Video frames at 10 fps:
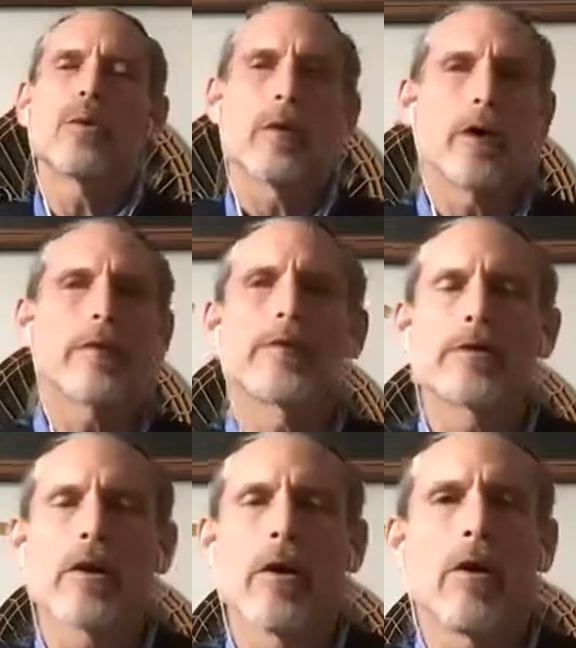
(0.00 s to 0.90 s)
are on this
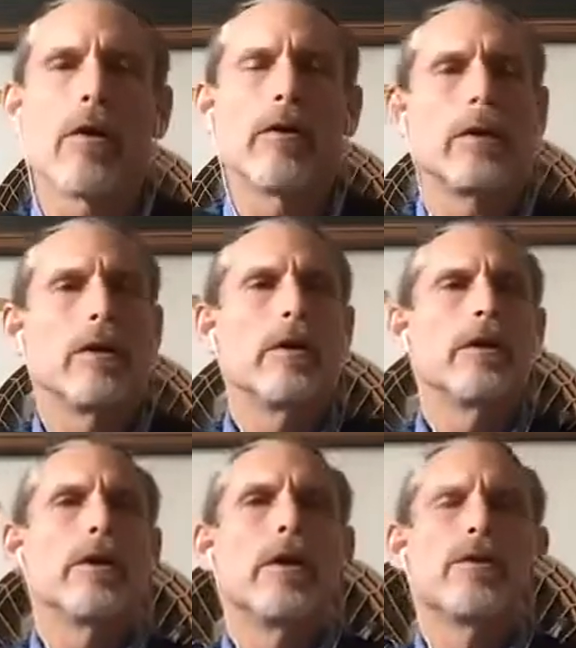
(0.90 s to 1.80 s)
call
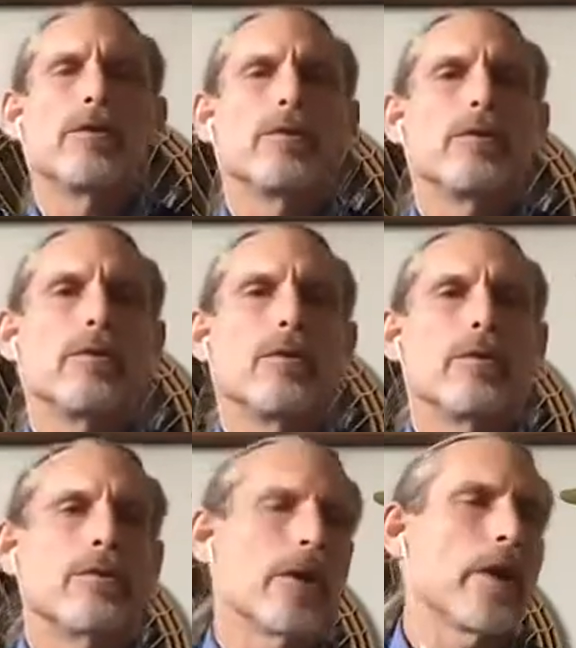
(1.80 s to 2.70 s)
to
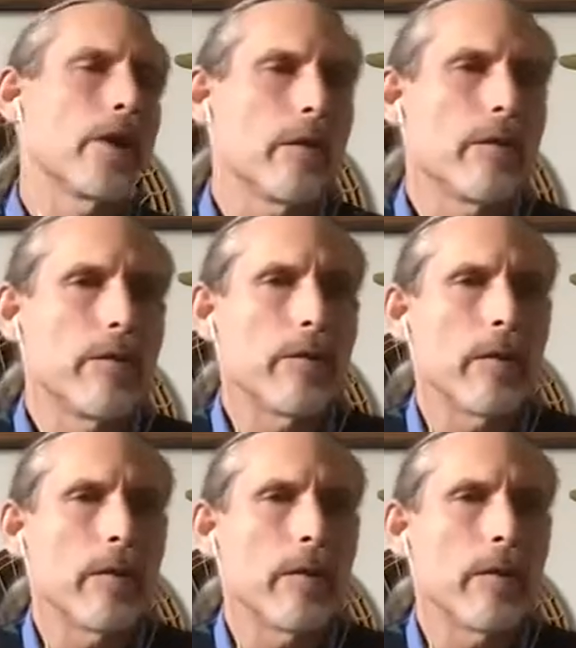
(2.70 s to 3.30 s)
share